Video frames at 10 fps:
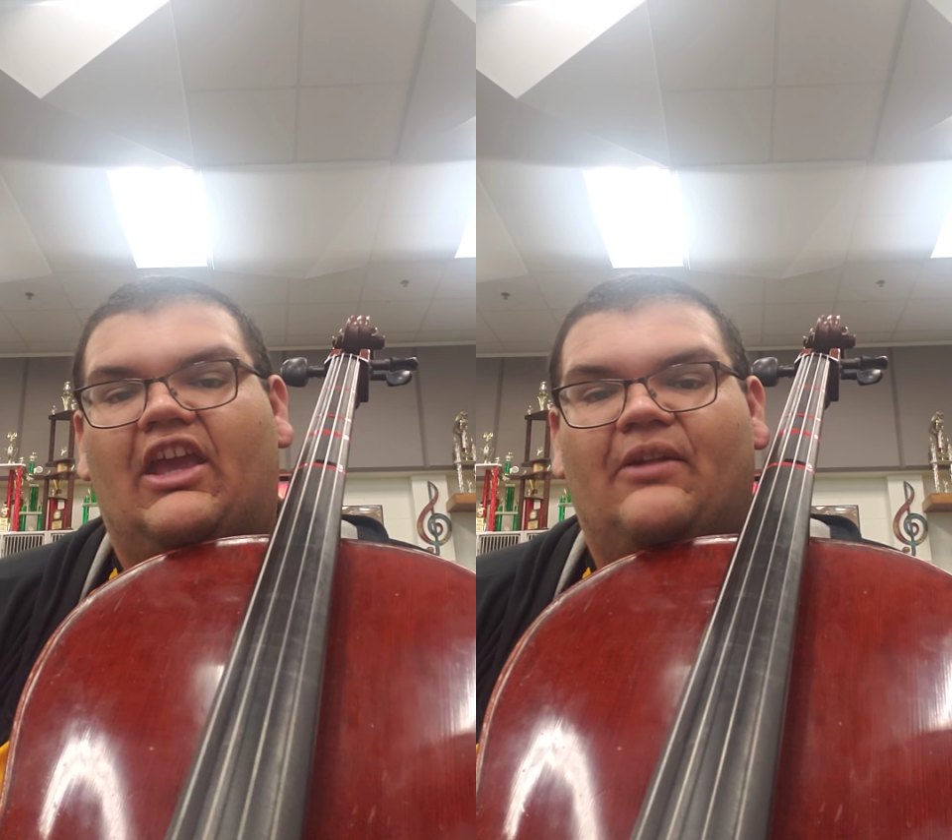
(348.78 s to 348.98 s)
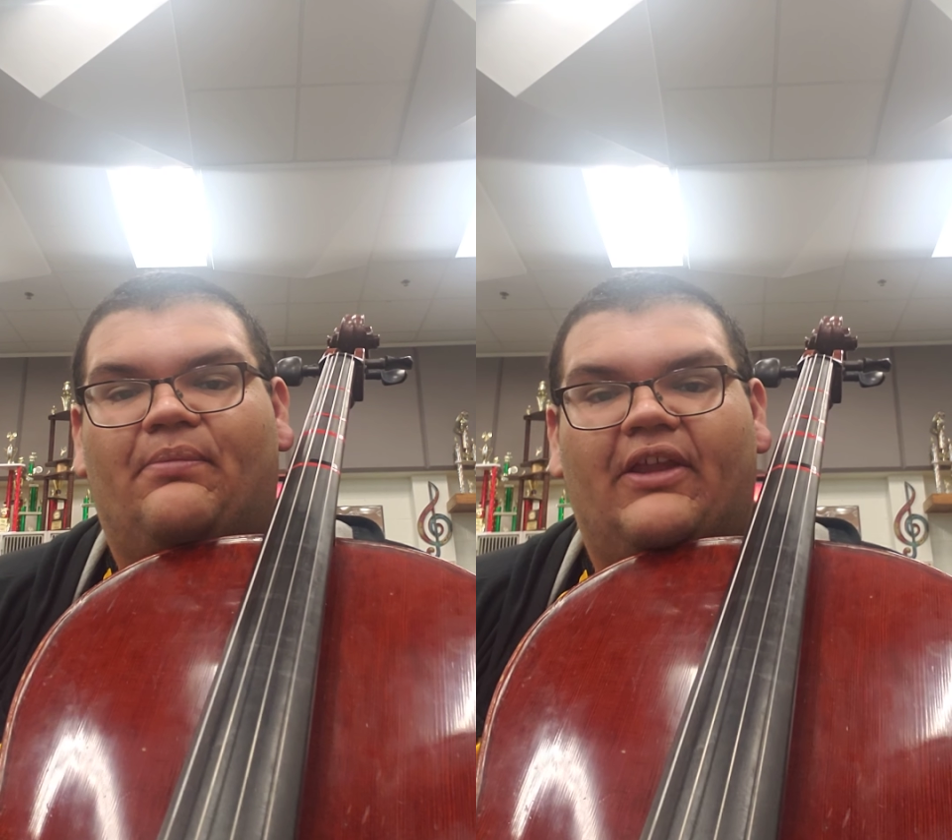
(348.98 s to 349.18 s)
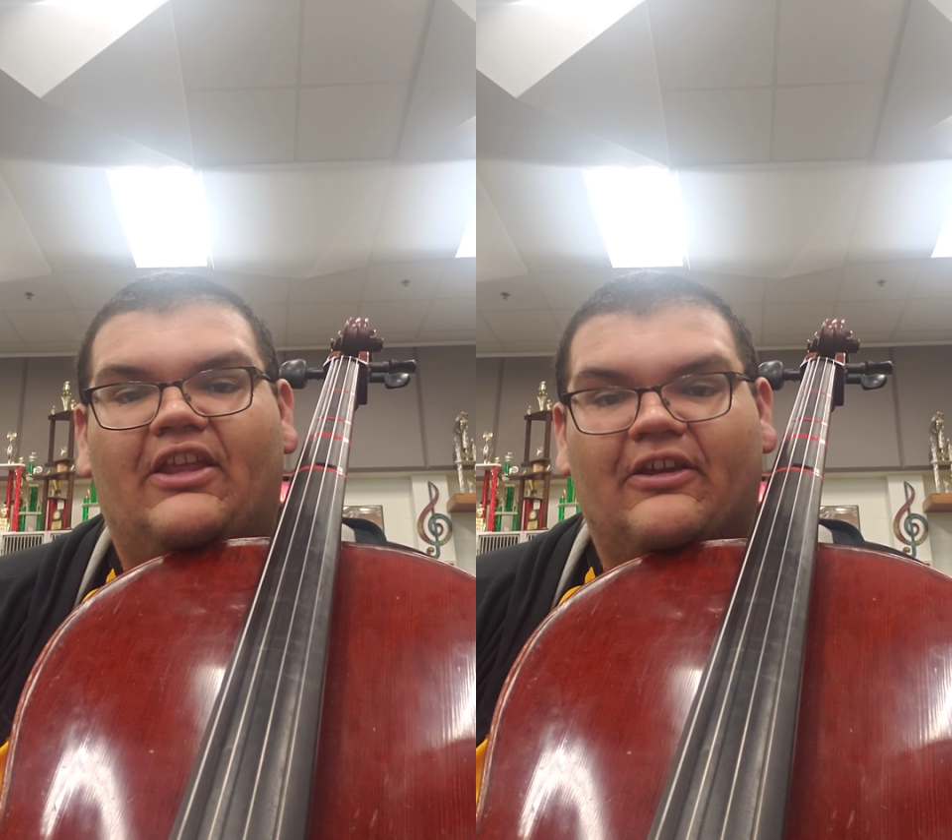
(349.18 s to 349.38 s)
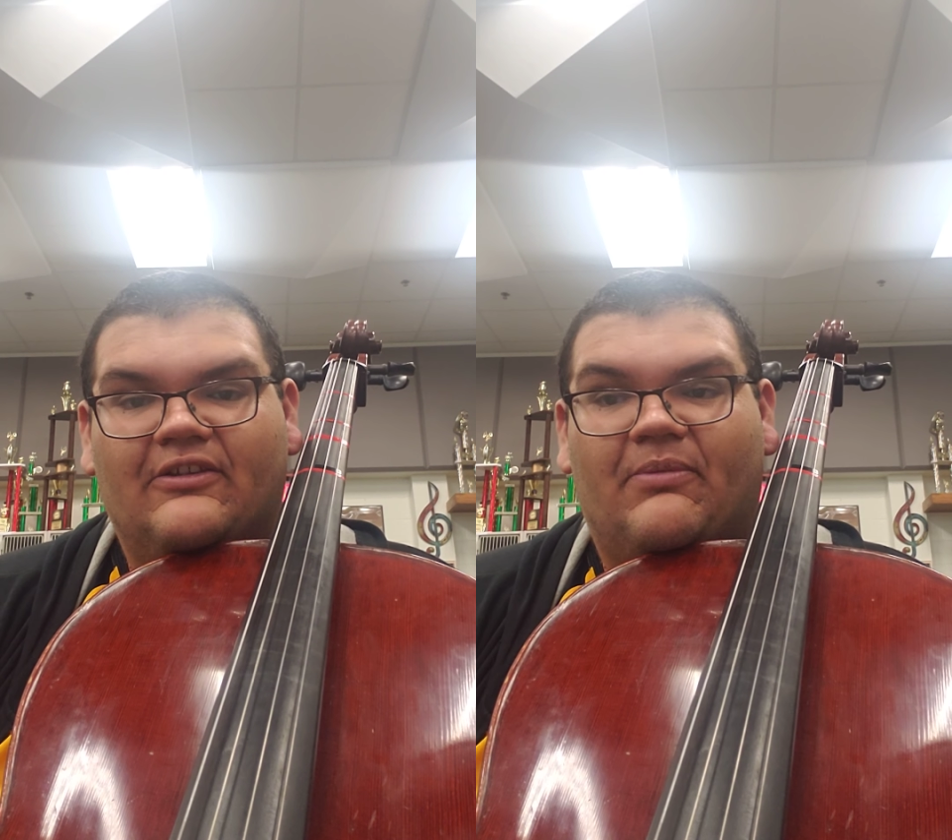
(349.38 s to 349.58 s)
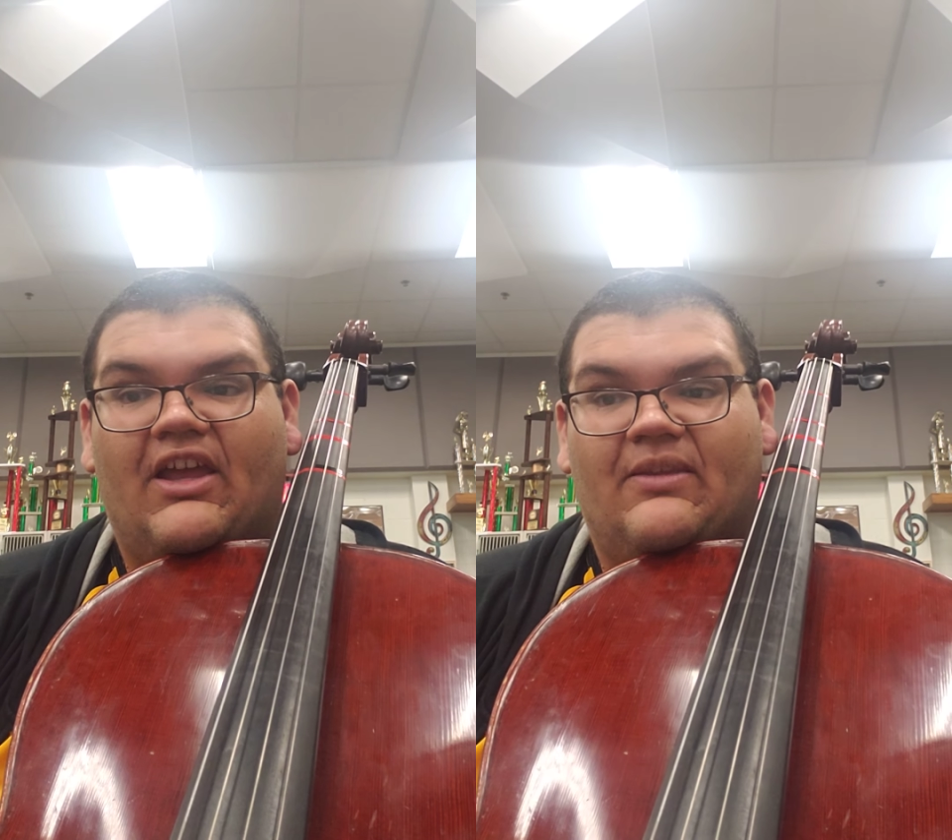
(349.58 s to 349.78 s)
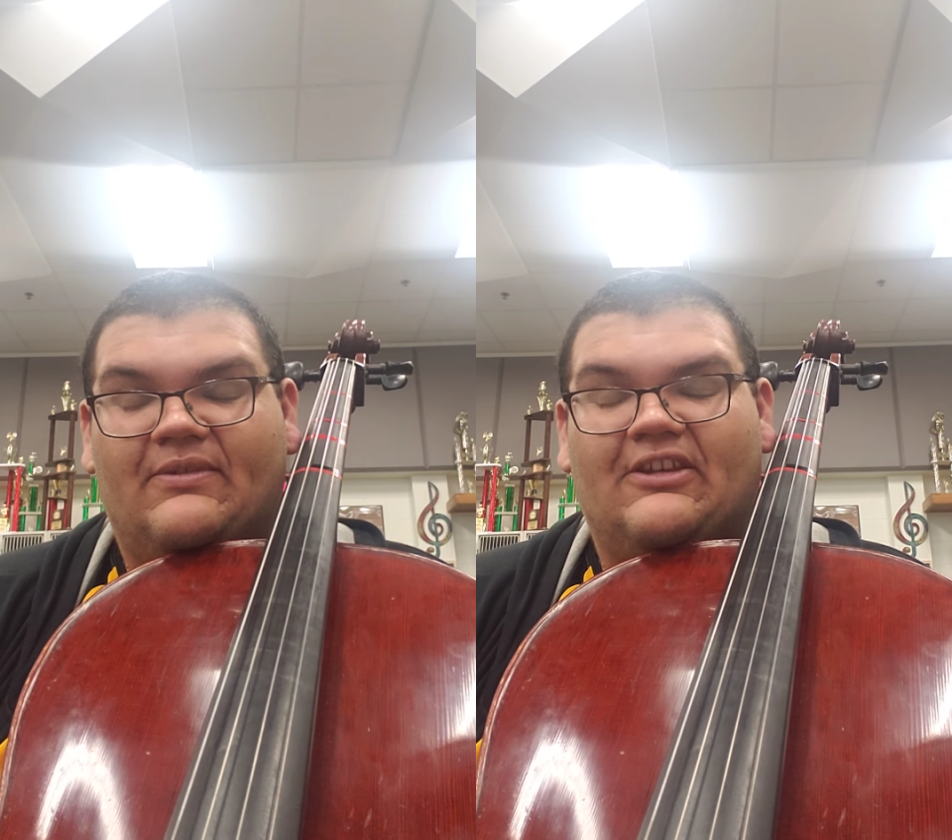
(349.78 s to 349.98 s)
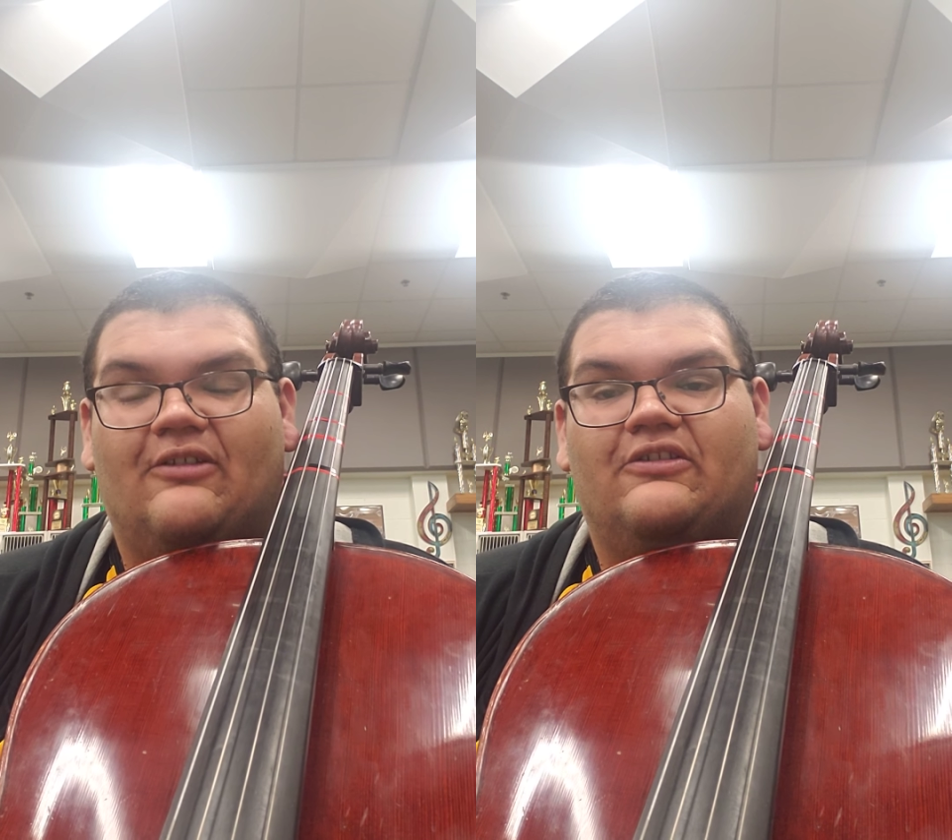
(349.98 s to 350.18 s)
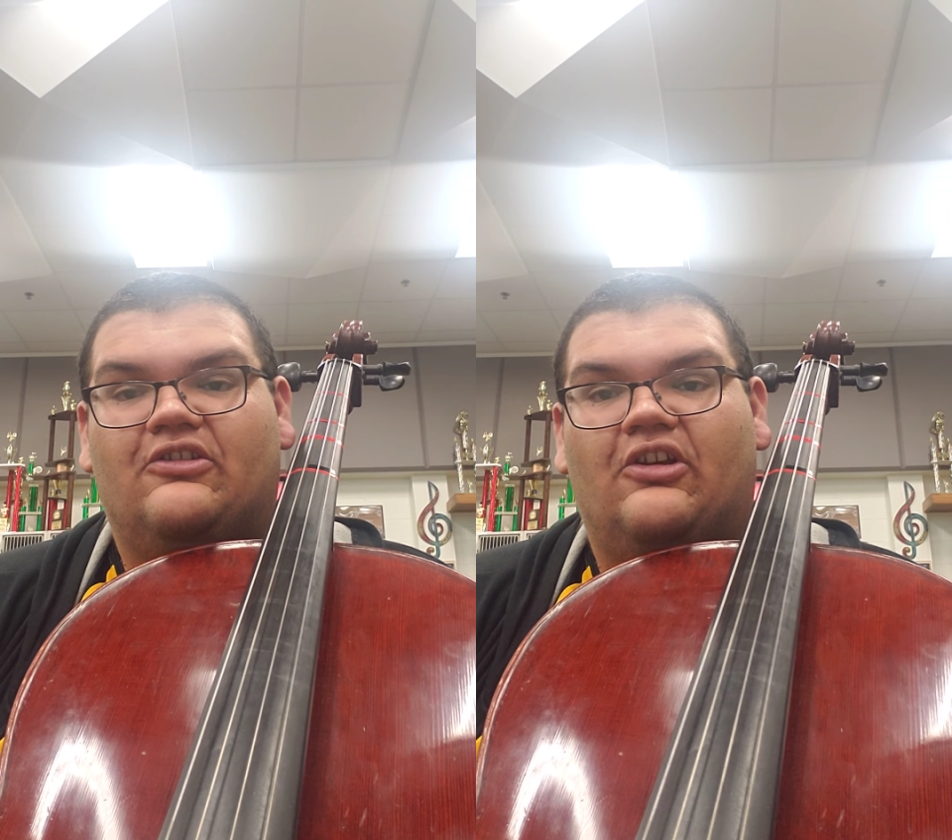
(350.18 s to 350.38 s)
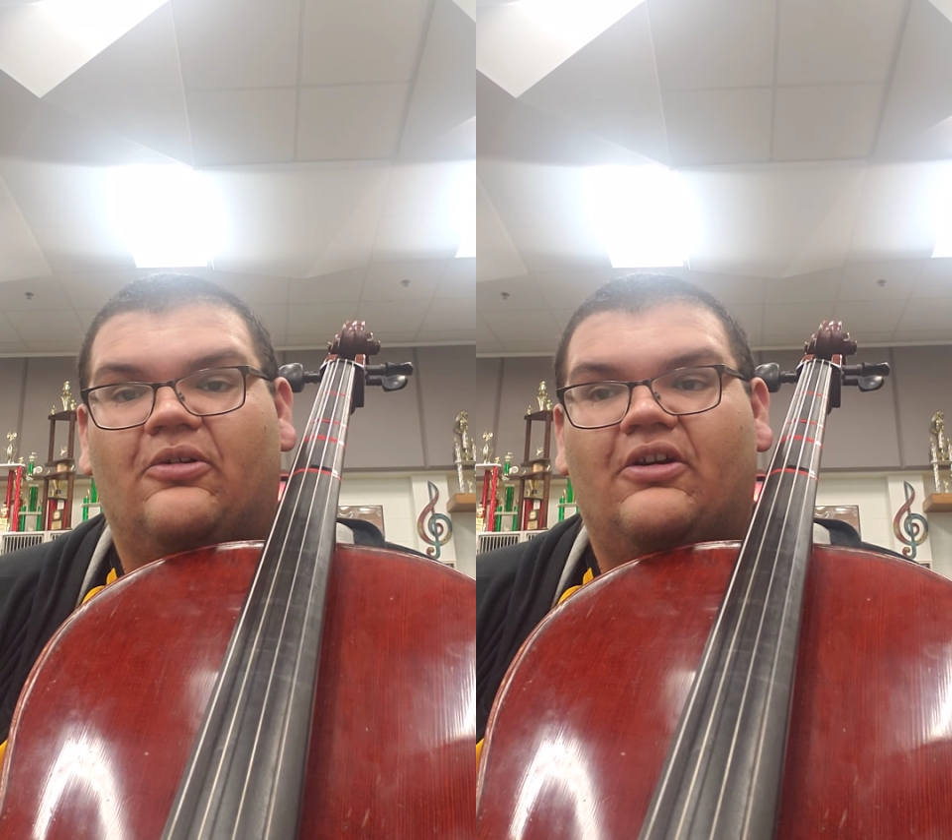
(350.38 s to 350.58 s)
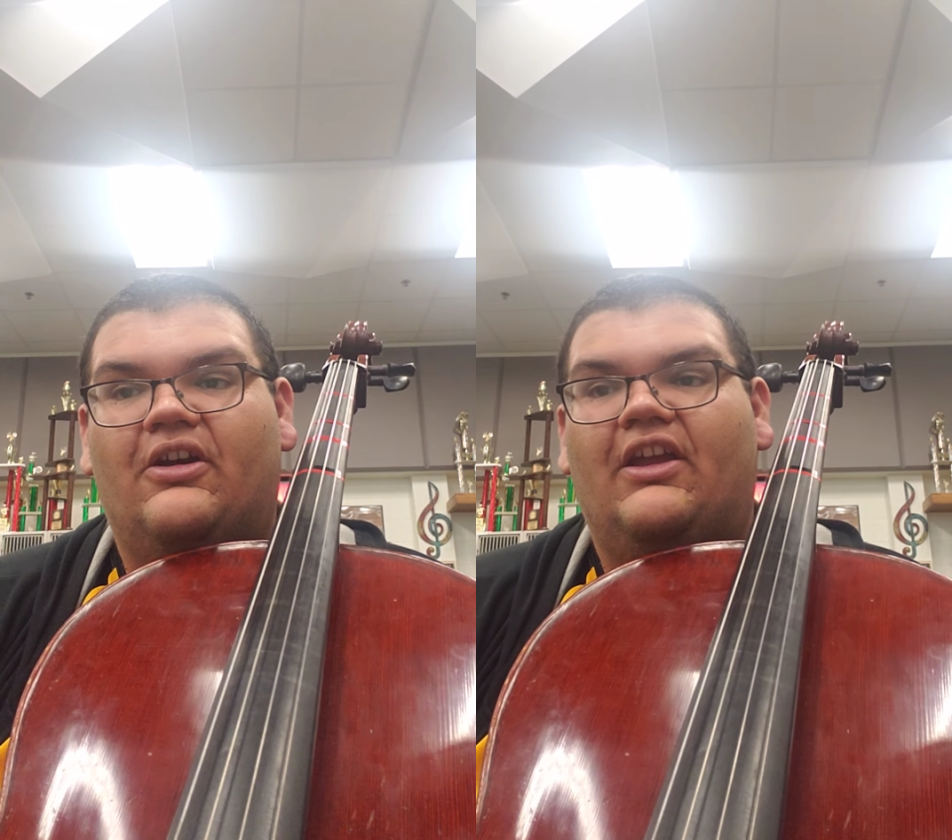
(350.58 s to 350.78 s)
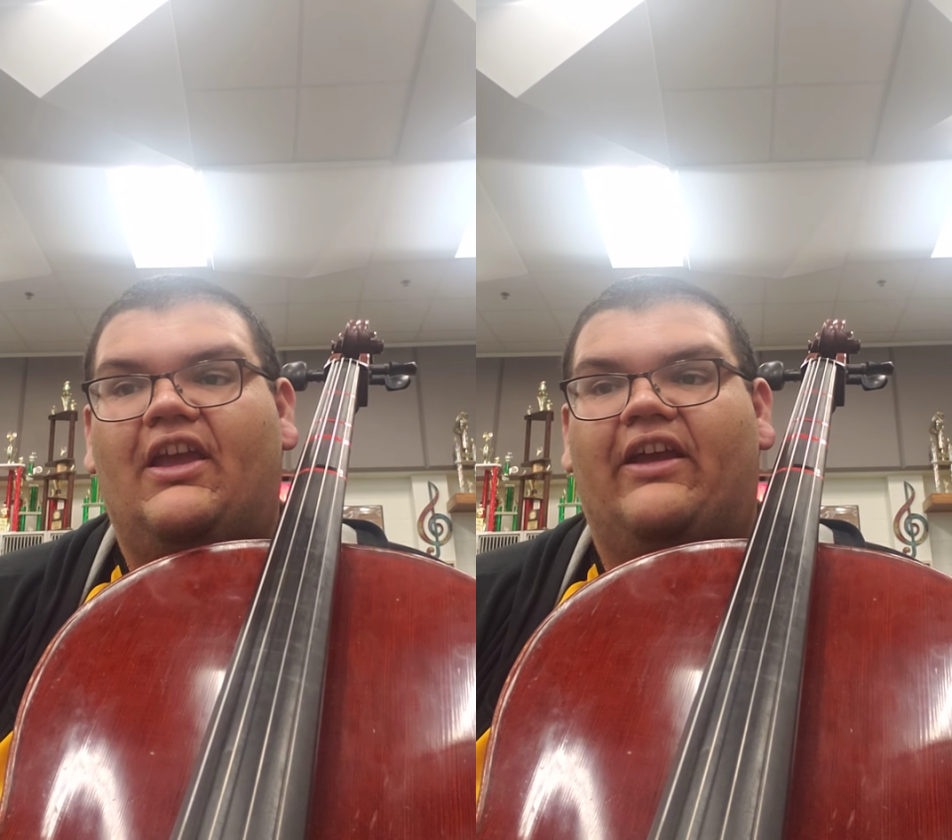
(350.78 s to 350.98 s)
and play those by themselves slower